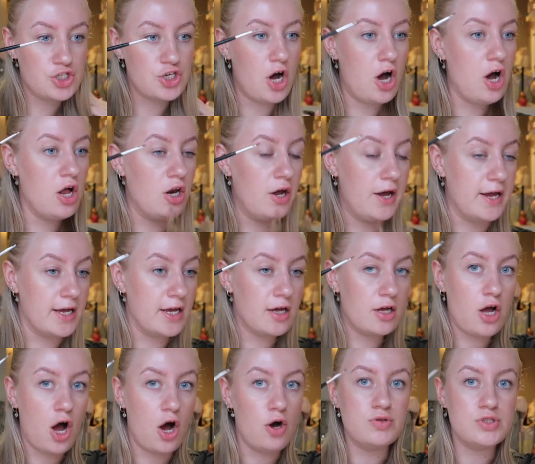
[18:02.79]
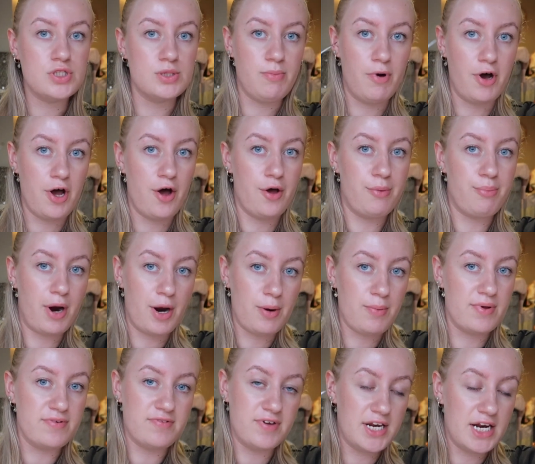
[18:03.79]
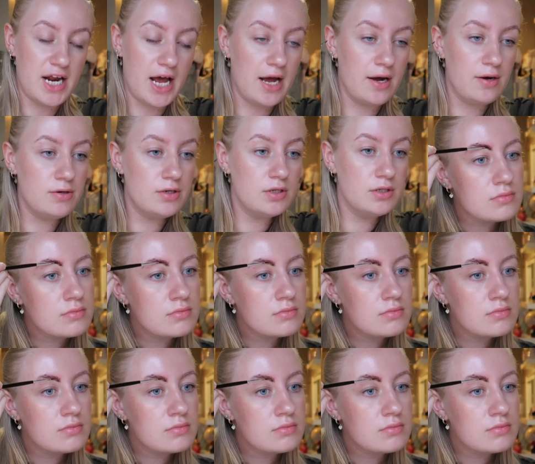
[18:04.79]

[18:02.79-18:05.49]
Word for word: to start like coating my eyebrow with it now.